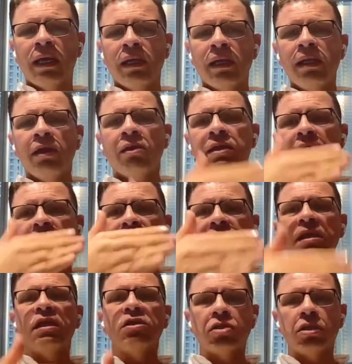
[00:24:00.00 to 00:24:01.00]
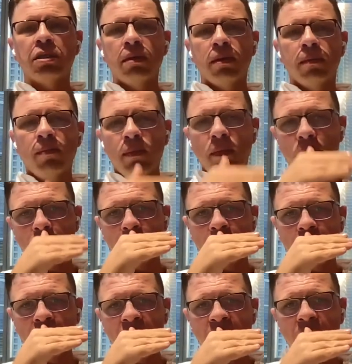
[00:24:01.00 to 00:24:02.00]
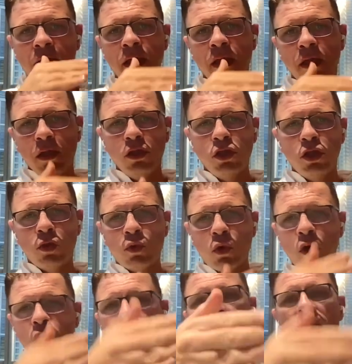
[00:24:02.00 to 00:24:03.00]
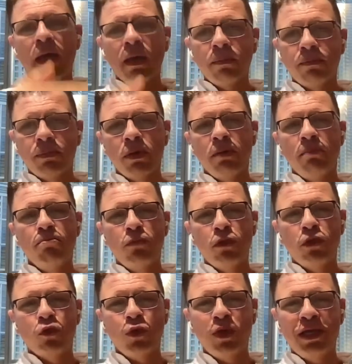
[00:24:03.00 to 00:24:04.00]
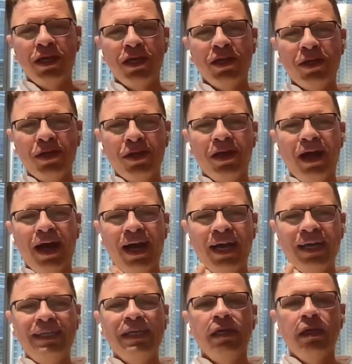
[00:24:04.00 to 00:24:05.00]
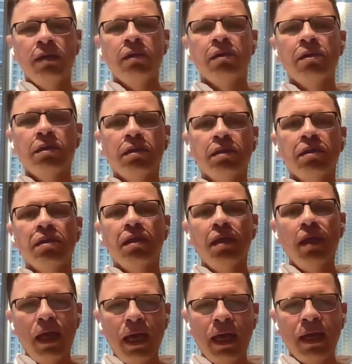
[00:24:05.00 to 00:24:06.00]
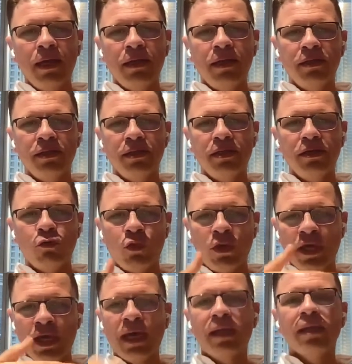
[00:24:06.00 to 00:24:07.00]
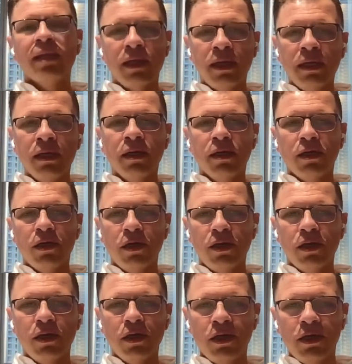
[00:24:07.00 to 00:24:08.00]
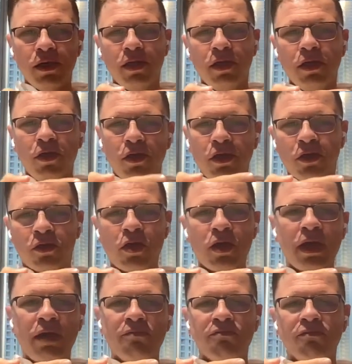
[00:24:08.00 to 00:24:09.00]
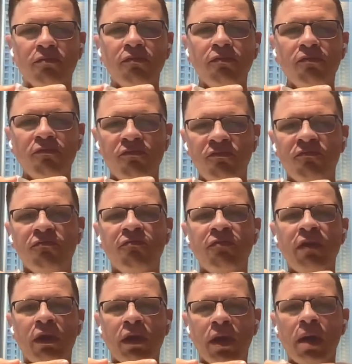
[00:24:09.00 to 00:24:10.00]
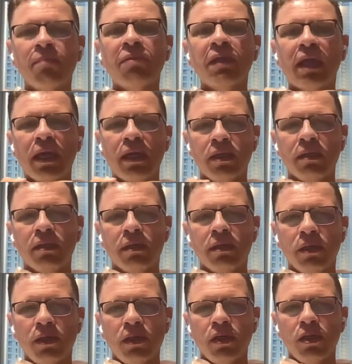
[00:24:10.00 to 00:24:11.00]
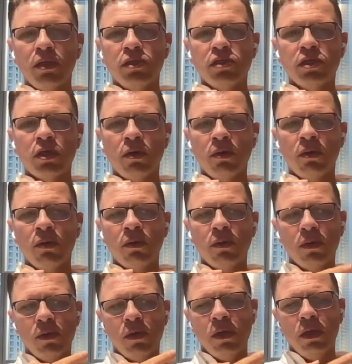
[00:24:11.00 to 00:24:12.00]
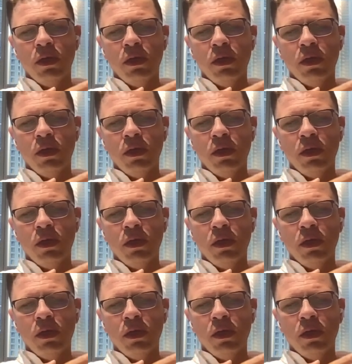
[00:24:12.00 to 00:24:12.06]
and a clear destination, right? The roadmap between idea and reality, it could get very complicated. So,